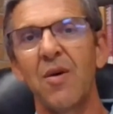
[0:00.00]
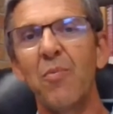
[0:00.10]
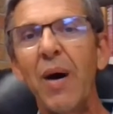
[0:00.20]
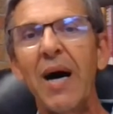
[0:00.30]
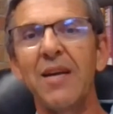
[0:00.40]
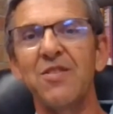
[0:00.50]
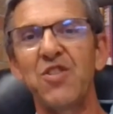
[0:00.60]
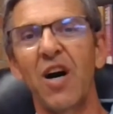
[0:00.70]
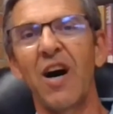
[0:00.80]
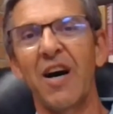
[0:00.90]
But
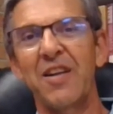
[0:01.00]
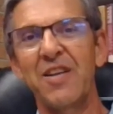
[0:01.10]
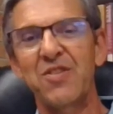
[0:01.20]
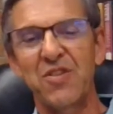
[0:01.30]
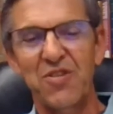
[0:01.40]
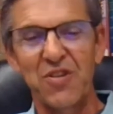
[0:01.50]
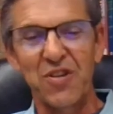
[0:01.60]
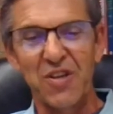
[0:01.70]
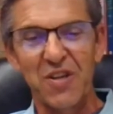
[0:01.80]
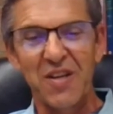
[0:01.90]
John is
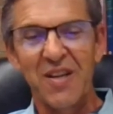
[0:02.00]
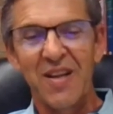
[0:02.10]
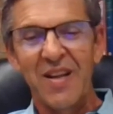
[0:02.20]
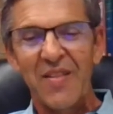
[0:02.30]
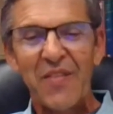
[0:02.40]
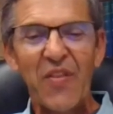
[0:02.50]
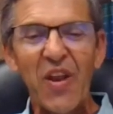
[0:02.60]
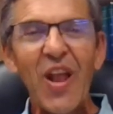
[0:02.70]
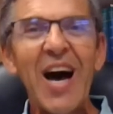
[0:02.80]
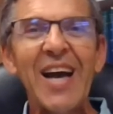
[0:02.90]
assured that the
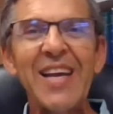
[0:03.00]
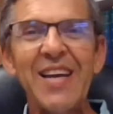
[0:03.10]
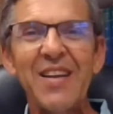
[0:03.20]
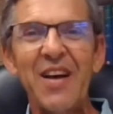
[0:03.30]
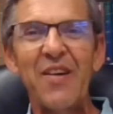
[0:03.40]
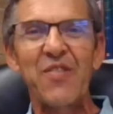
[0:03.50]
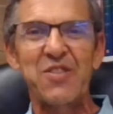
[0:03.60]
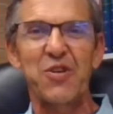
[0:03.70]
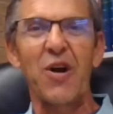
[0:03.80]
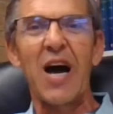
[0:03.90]
Lion of the
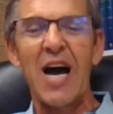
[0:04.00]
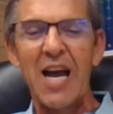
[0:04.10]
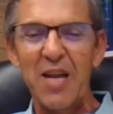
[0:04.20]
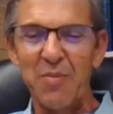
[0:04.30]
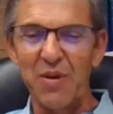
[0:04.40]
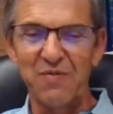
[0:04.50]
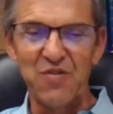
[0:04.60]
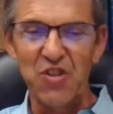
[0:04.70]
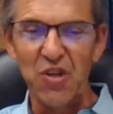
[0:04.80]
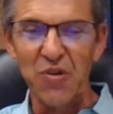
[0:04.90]
tribe of
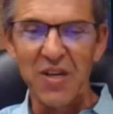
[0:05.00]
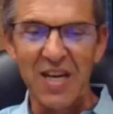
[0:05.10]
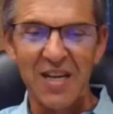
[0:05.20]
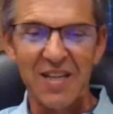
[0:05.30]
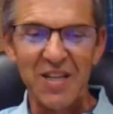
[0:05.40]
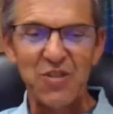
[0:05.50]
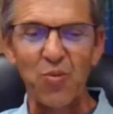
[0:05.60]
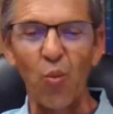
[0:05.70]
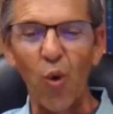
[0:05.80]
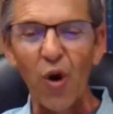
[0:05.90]
Judah is
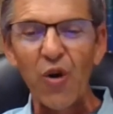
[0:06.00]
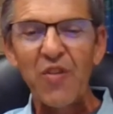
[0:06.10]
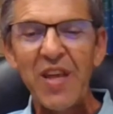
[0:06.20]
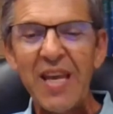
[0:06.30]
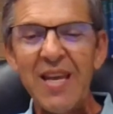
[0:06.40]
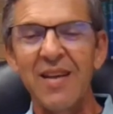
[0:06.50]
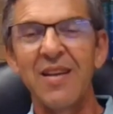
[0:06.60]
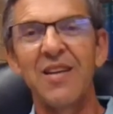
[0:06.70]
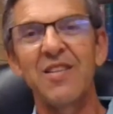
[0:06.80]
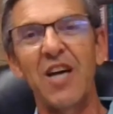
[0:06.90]
worthy
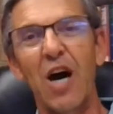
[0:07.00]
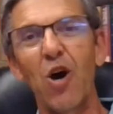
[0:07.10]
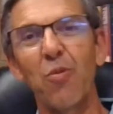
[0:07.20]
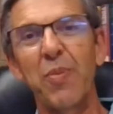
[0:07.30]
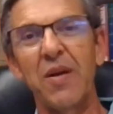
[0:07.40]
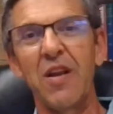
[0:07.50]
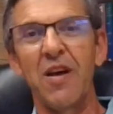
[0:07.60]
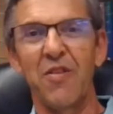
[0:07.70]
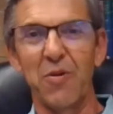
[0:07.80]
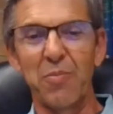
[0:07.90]
to open
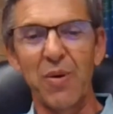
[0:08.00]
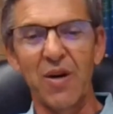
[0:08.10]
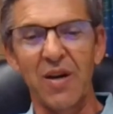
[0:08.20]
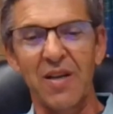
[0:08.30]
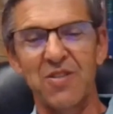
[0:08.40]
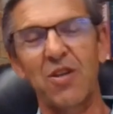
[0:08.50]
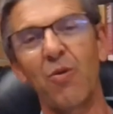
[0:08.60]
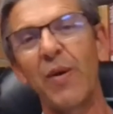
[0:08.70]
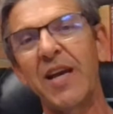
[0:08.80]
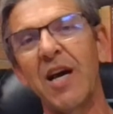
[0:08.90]
the book. And so
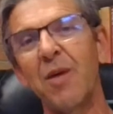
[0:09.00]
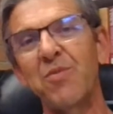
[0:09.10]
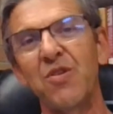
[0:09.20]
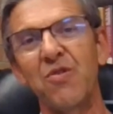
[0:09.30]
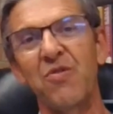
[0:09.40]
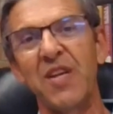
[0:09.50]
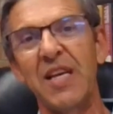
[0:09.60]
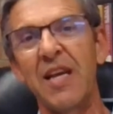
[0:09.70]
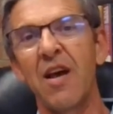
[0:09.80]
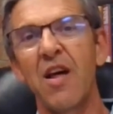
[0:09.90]
we come to
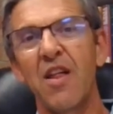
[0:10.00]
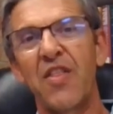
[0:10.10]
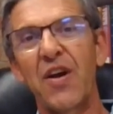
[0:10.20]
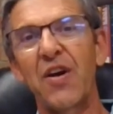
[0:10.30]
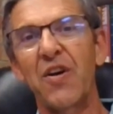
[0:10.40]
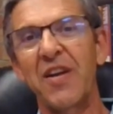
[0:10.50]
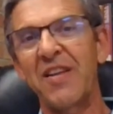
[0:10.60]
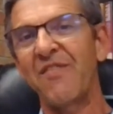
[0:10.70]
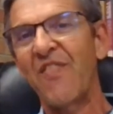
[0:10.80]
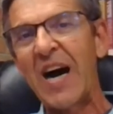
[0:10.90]
the third
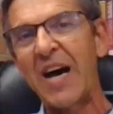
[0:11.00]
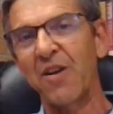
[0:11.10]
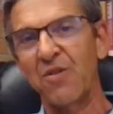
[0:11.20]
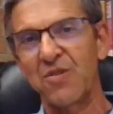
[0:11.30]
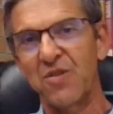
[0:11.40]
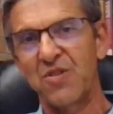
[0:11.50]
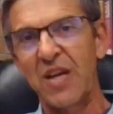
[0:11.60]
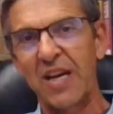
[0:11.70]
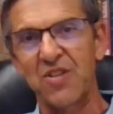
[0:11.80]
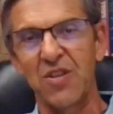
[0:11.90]
and final
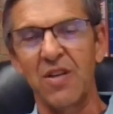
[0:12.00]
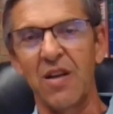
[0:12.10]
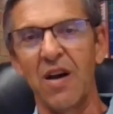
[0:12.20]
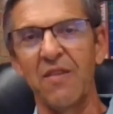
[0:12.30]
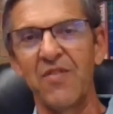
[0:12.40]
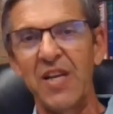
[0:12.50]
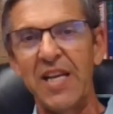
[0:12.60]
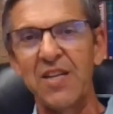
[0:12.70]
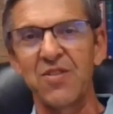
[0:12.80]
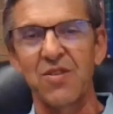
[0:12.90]
section of
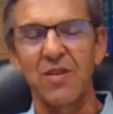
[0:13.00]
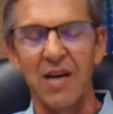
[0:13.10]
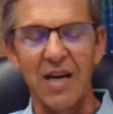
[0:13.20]
these